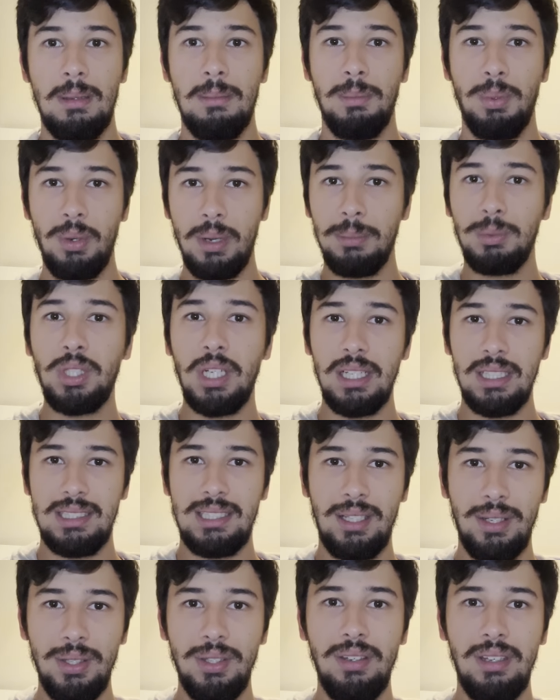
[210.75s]
But what I'm trying to
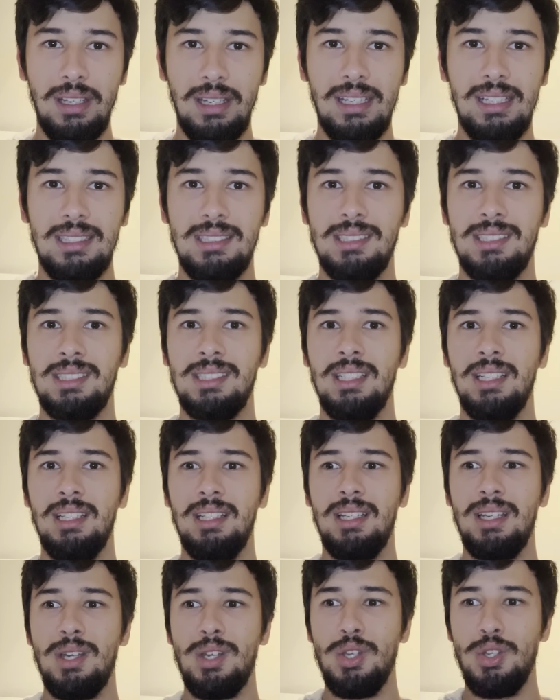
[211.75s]
tell you here is
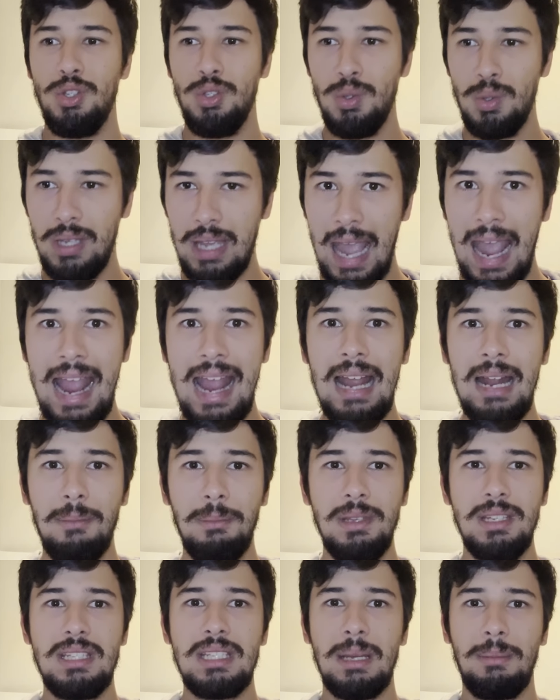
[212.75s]
you can
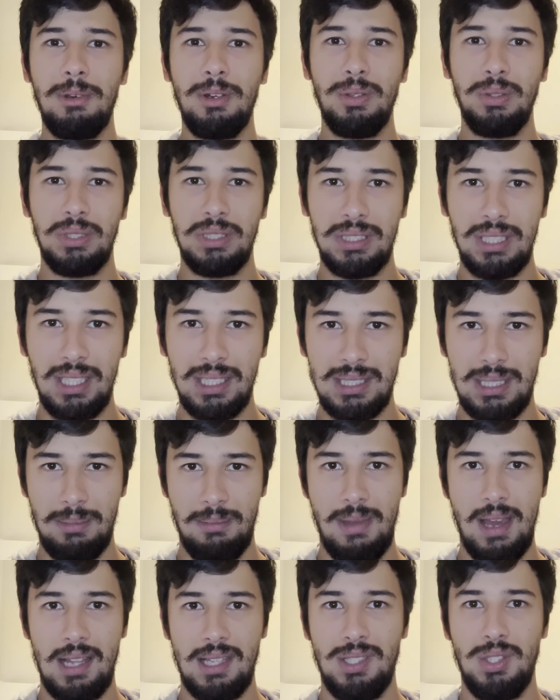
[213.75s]
be someone who sucks at
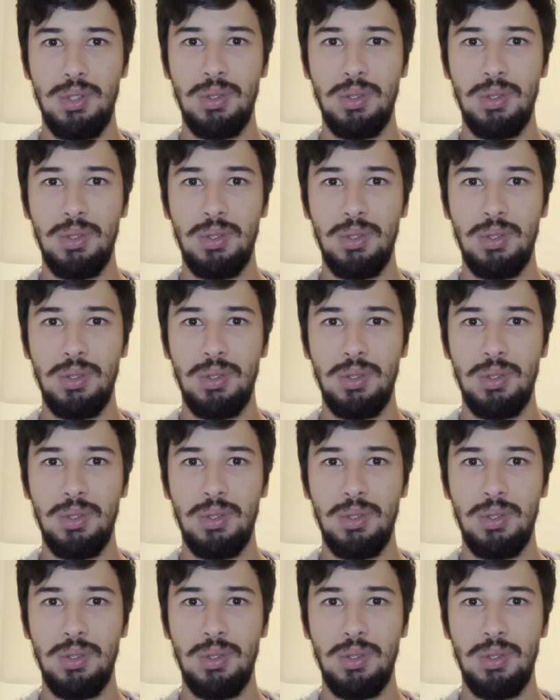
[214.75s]
maths.